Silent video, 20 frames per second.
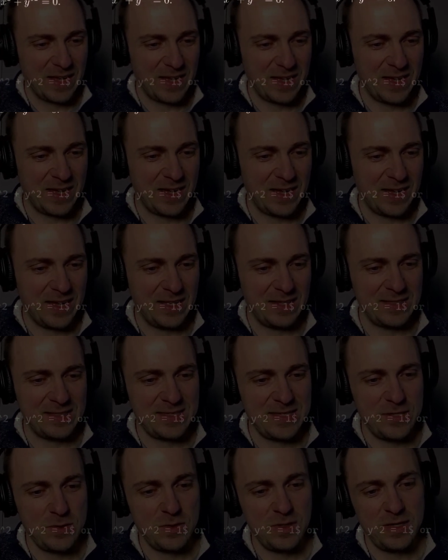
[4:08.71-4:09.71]
Uh, let's
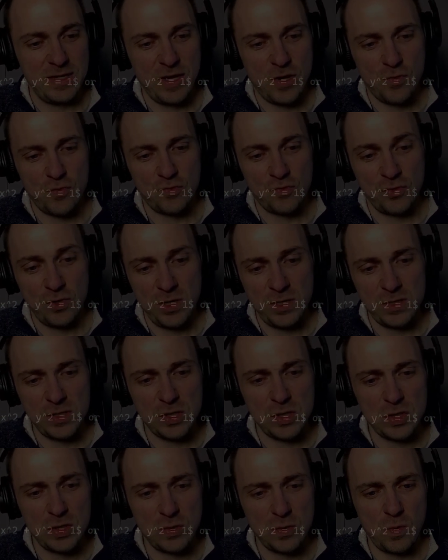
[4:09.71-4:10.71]
see, you can get
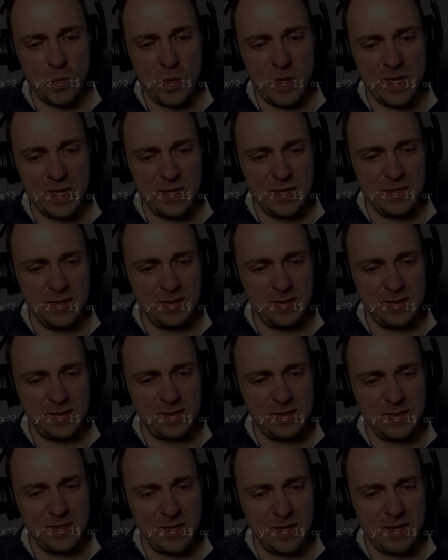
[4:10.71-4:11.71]
roots
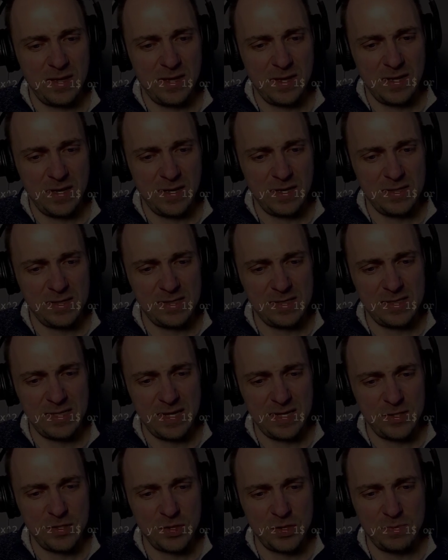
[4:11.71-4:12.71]
with, uh, say,